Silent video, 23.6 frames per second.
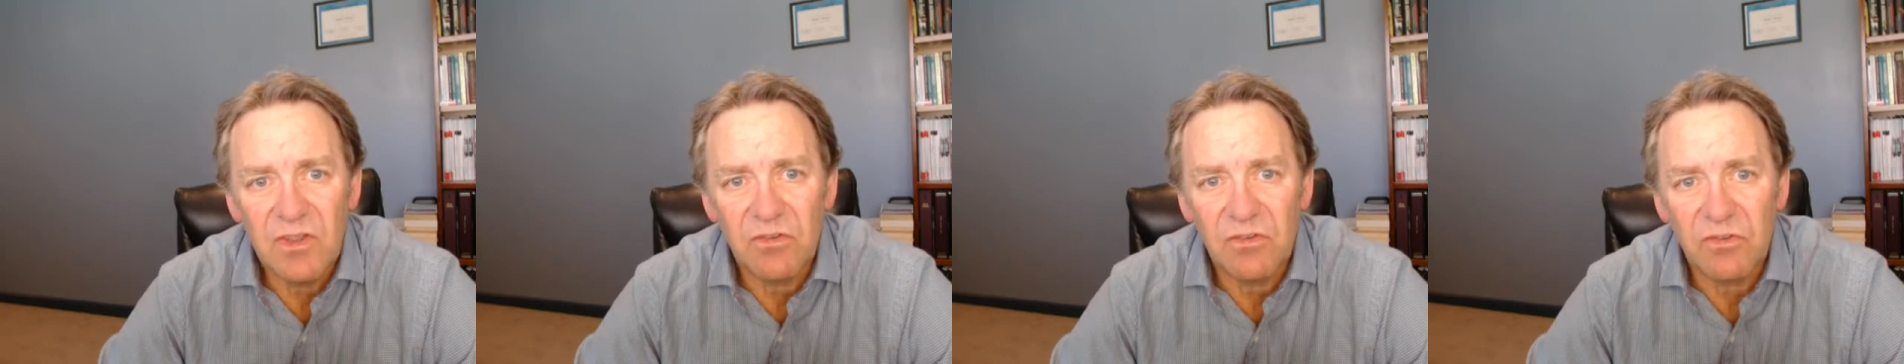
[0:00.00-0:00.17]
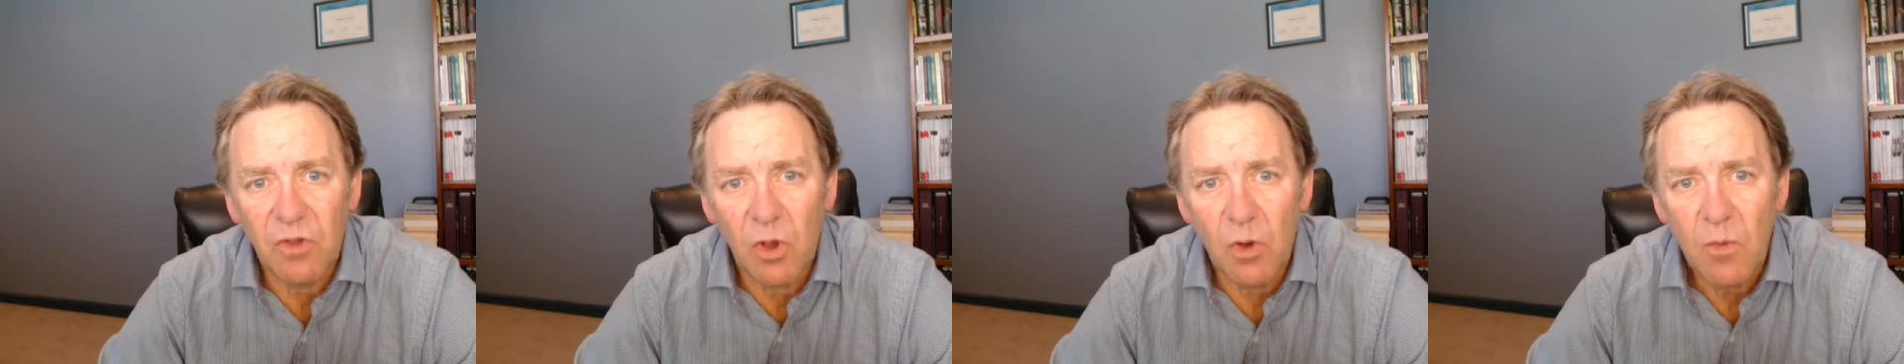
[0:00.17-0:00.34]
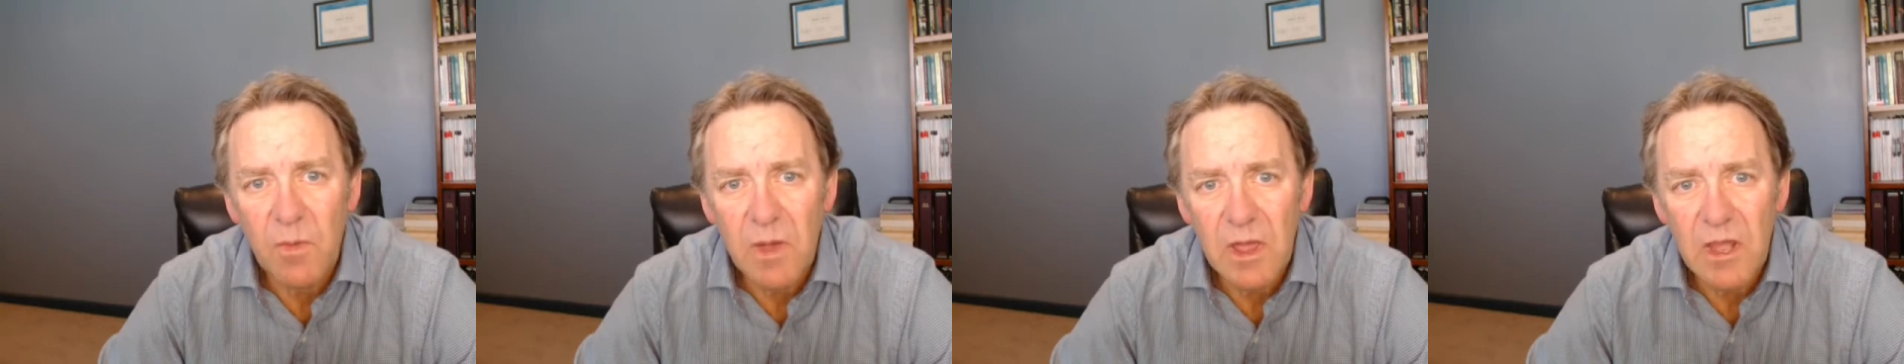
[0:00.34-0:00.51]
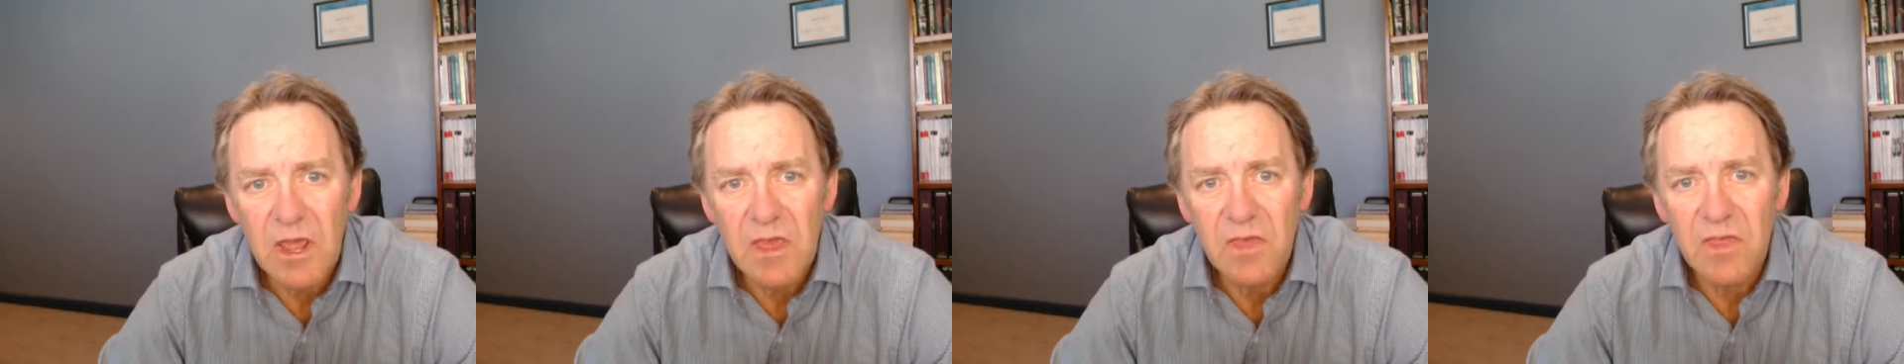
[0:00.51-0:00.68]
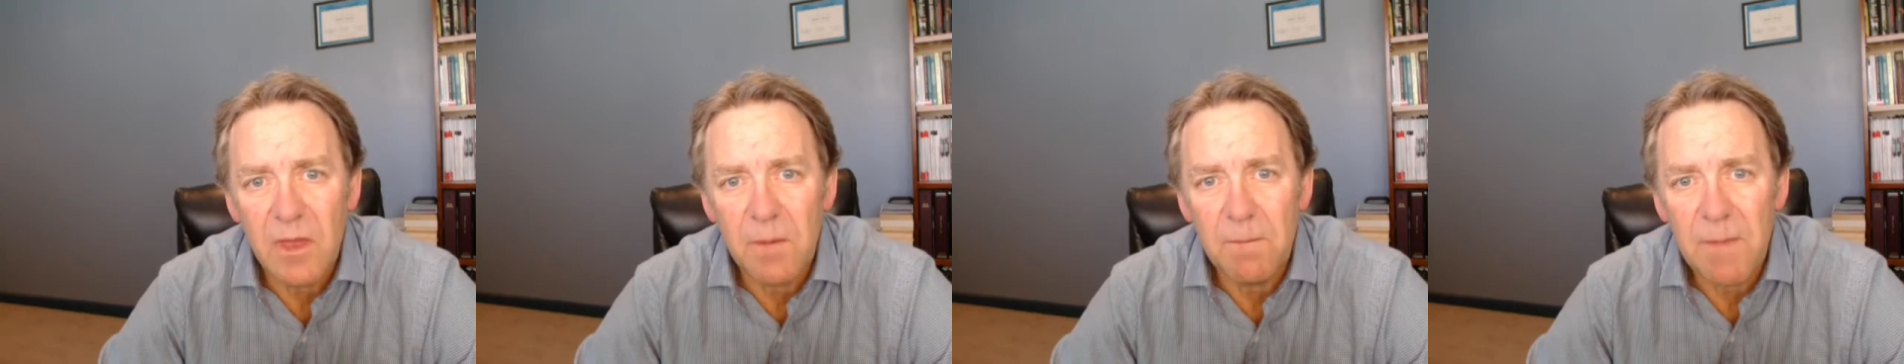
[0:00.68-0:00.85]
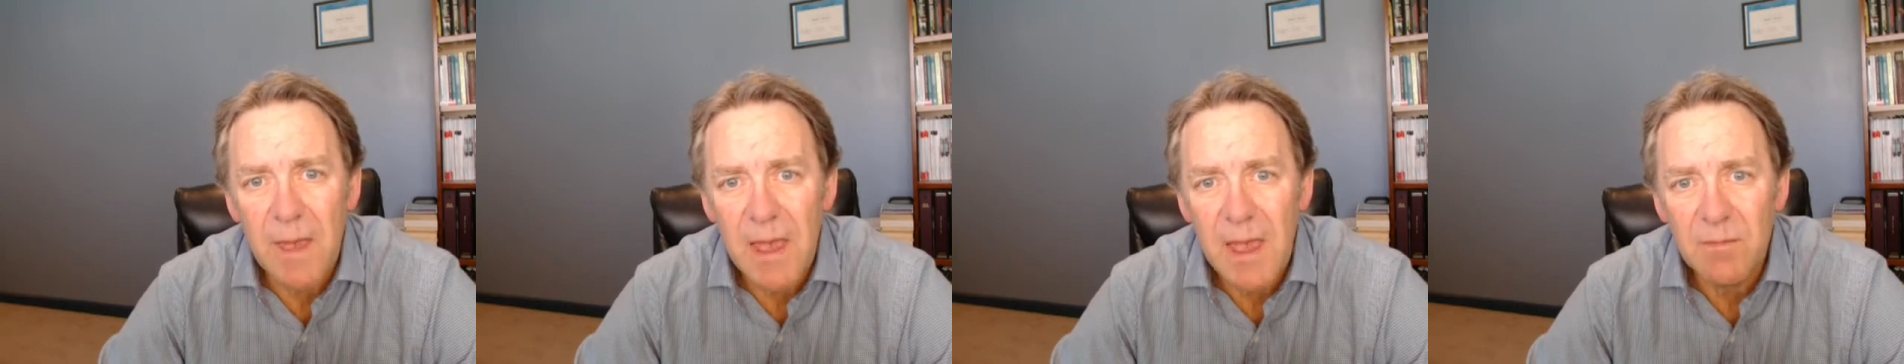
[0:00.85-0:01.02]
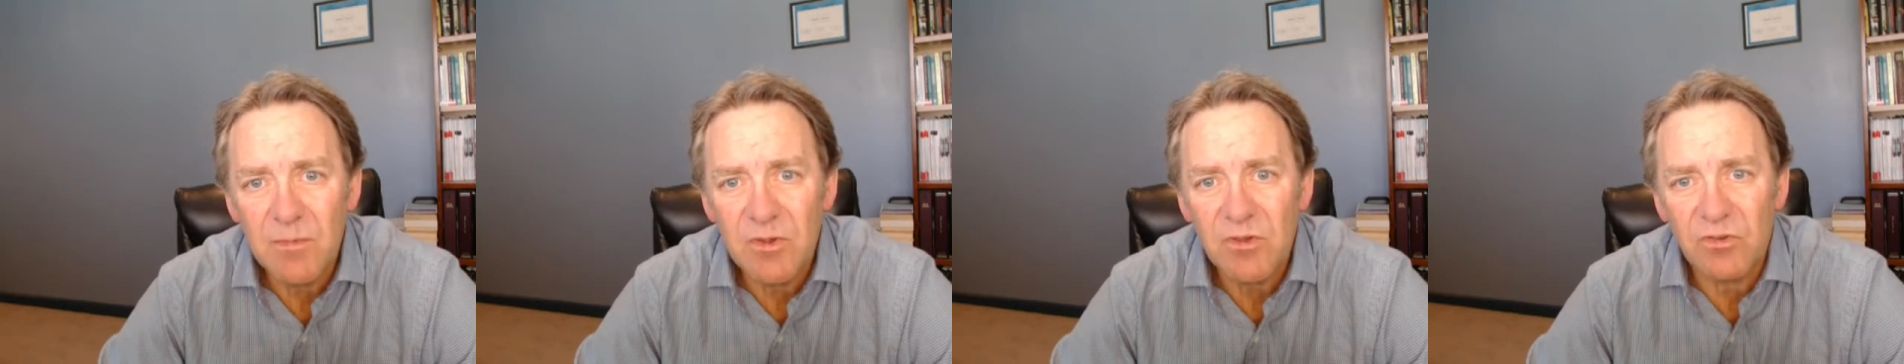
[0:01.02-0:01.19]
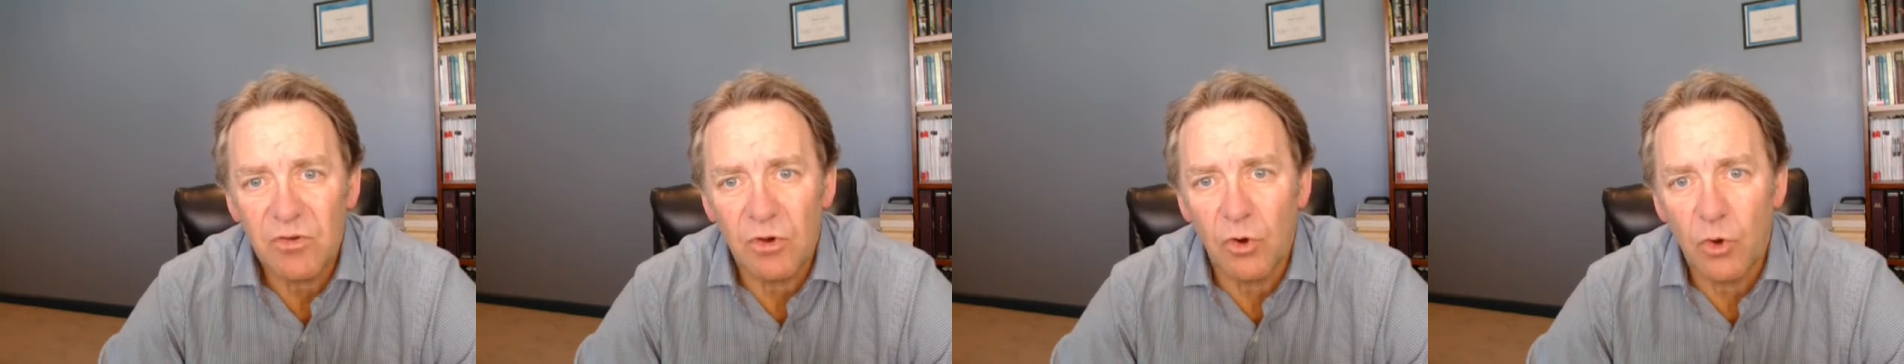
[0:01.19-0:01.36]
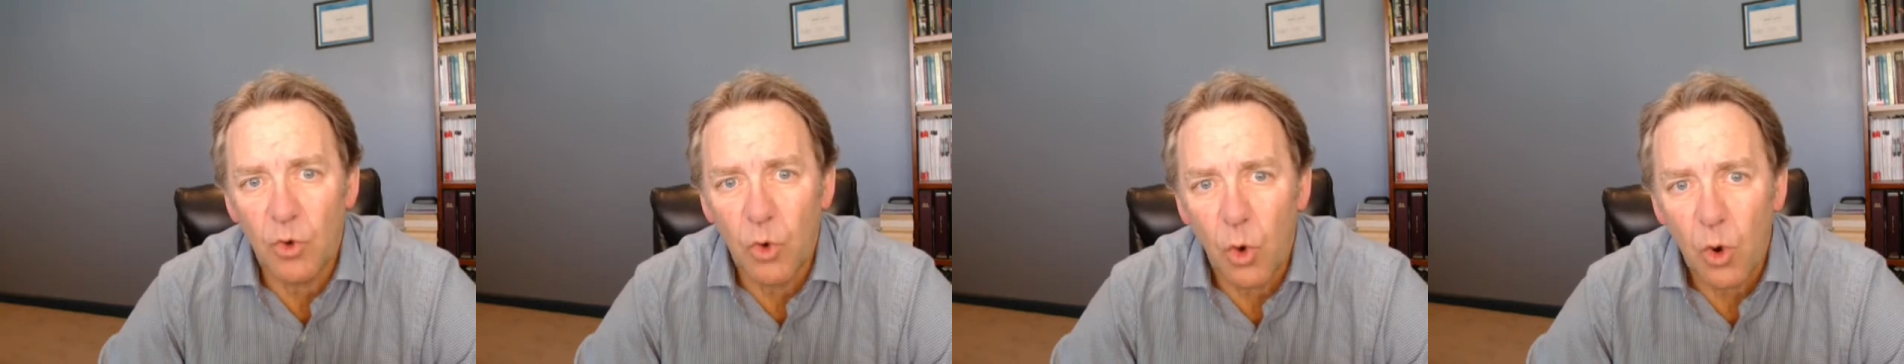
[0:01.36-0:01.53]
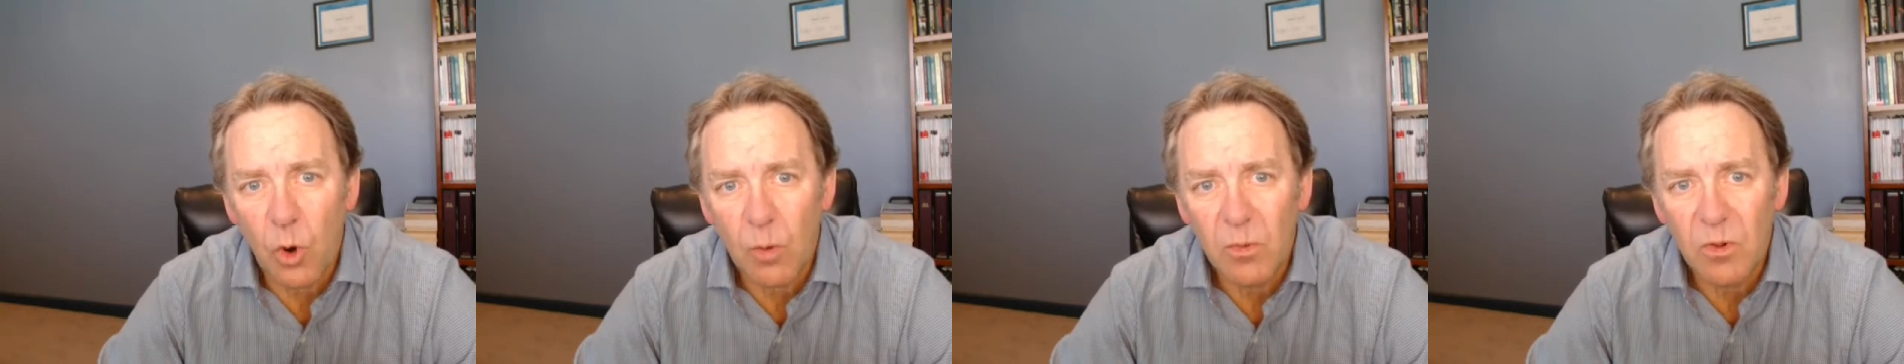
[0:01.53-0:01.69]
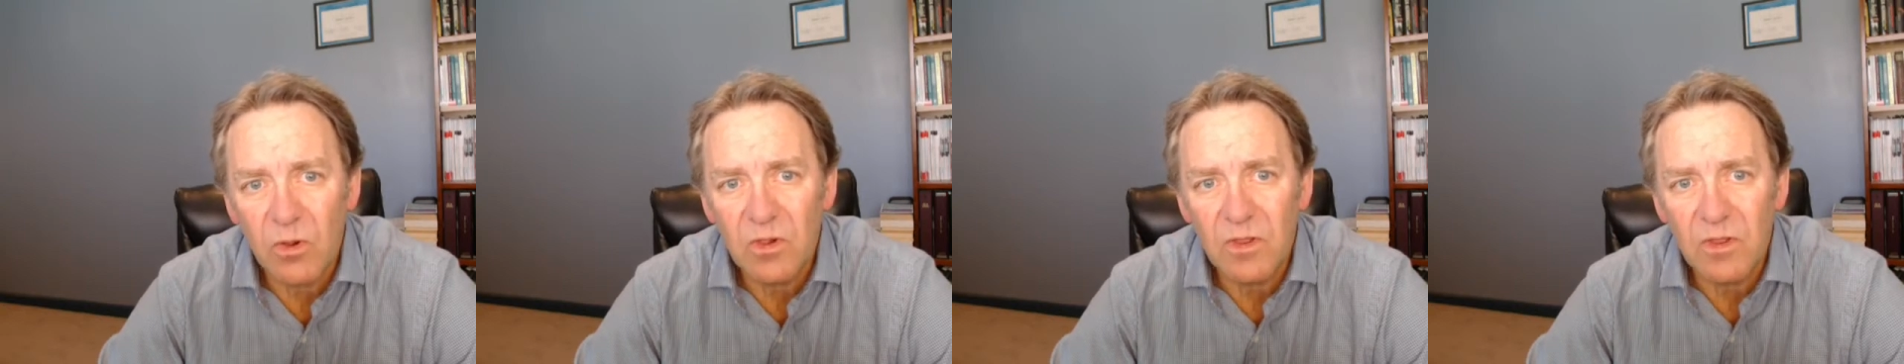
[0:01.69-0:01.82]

so many that payments are normal